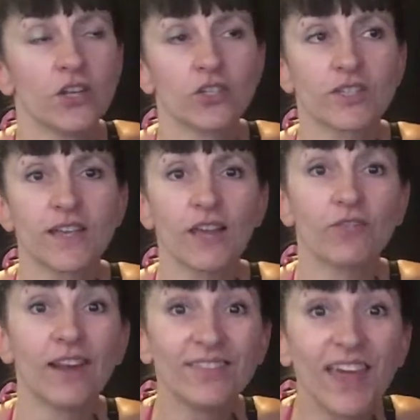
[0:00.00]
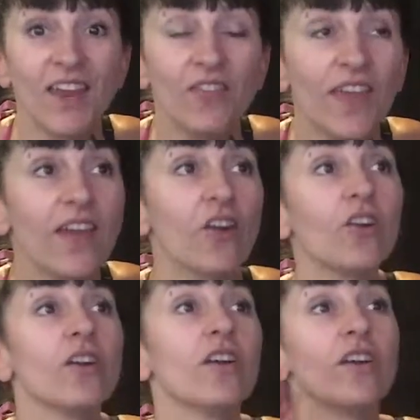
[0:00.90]
just like right then and
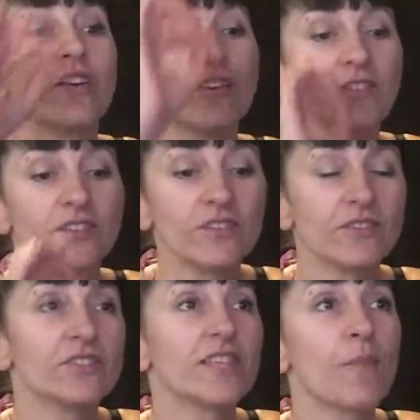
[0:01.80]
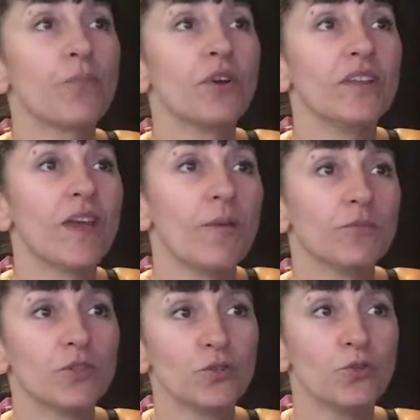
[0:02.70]
there, separate
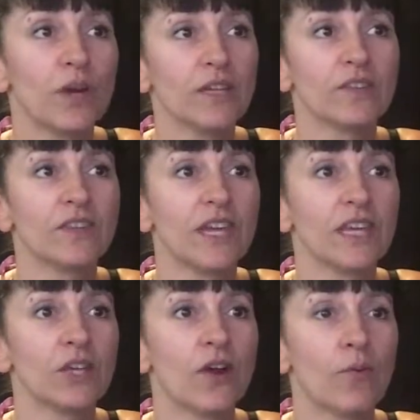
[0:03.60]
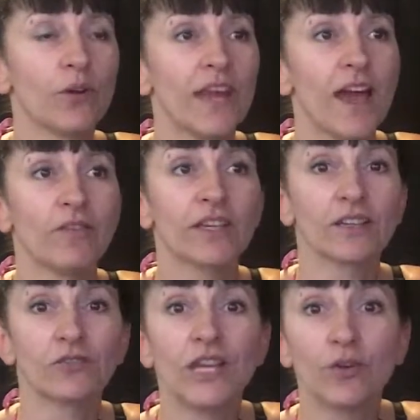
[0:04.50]
them to where you think, I want to have like
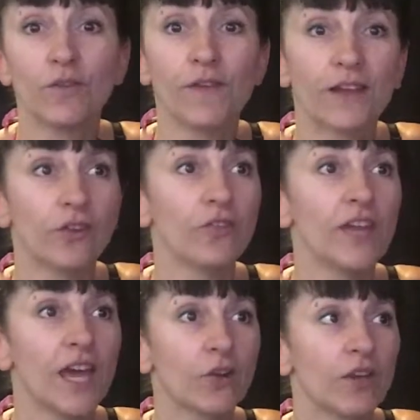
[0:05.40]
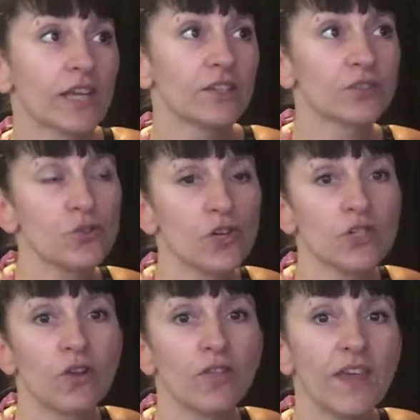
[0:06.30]
a radio effect on that, or like a
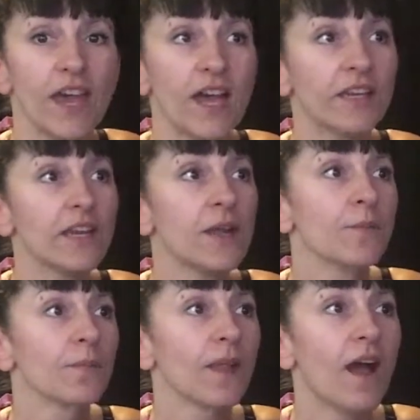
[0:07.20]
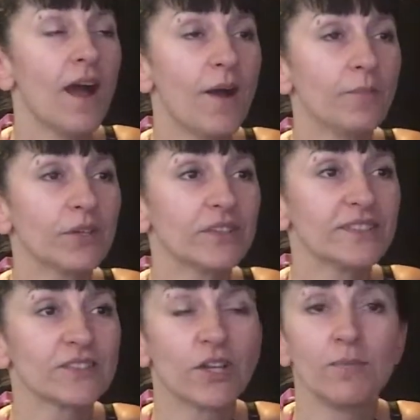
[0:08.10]
distortion on that, because
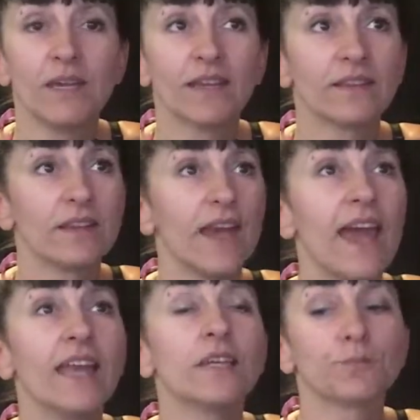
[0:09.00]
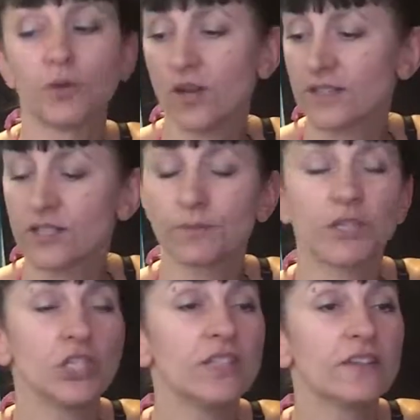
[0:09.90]
that's going to make the end process so
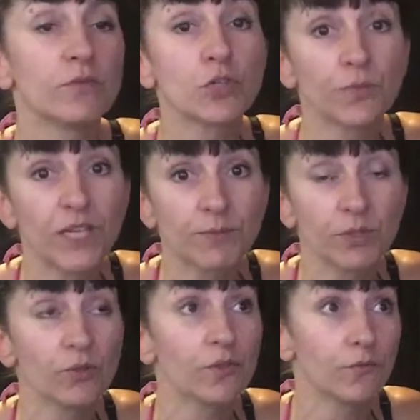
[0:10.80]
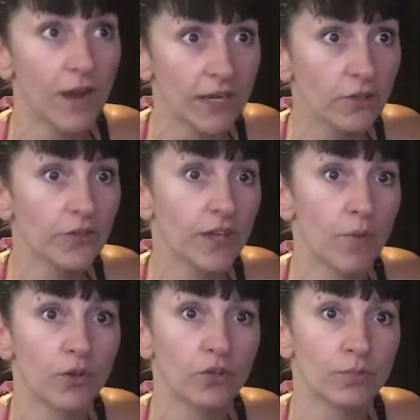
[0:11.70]
much easier. Which brings me to the final thing I
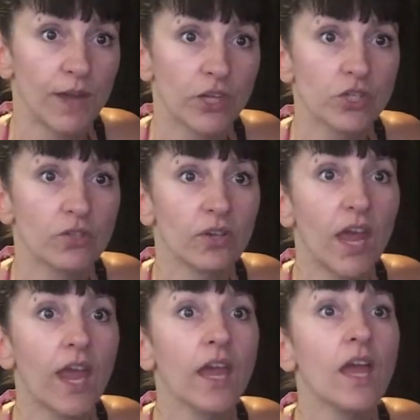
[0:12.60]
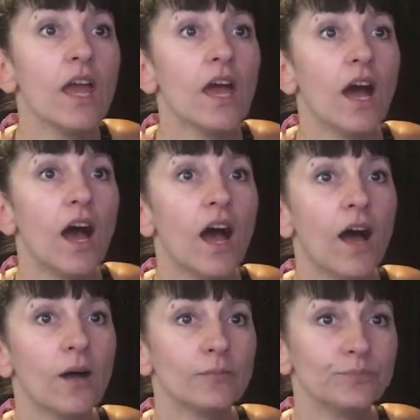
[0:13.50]
wanted to mention today.
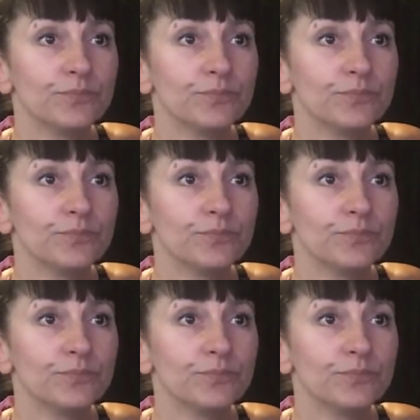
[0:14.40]
A